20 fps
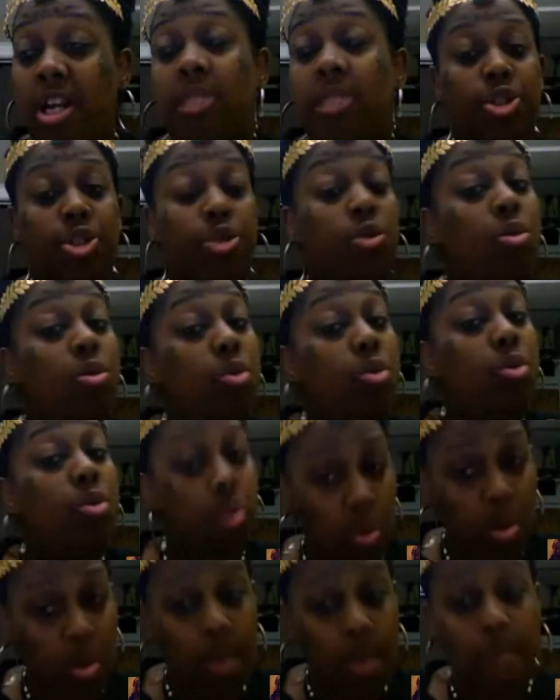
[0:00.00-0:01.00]
it's because
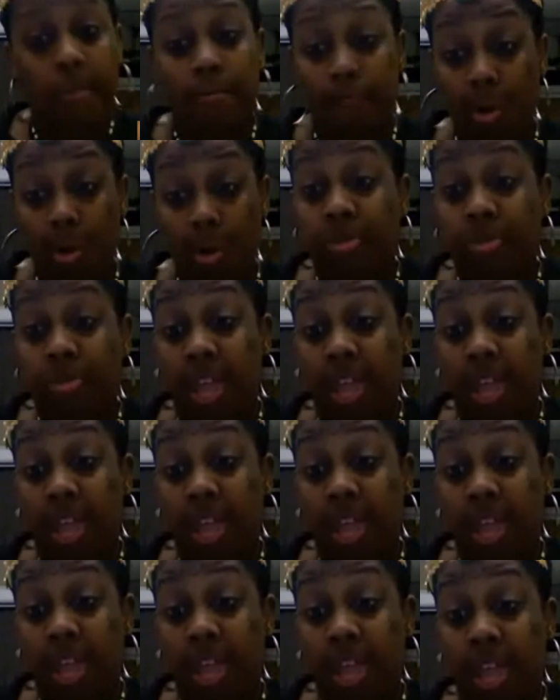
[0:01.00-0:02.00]
you
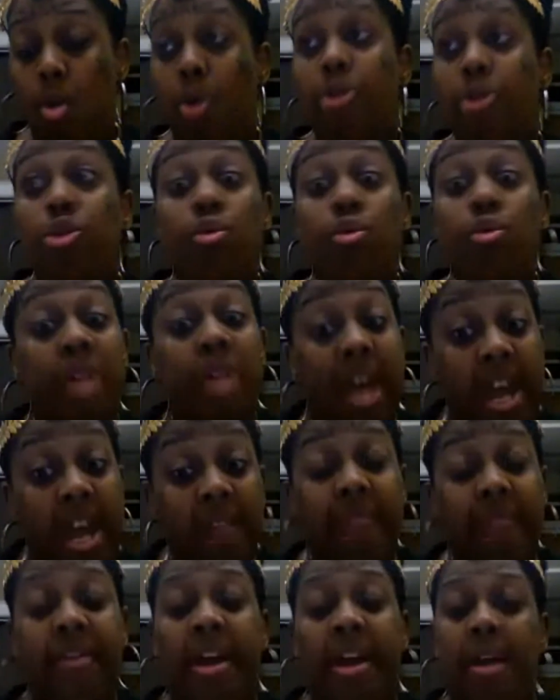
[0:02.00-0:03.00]
gave
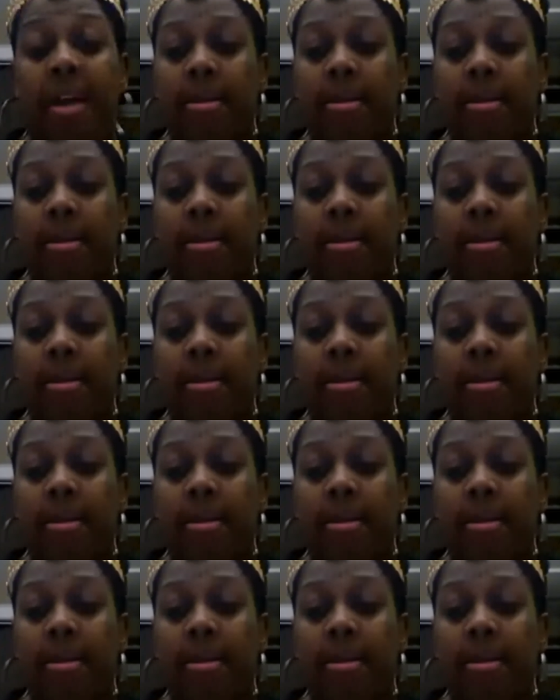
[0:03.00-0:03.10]
that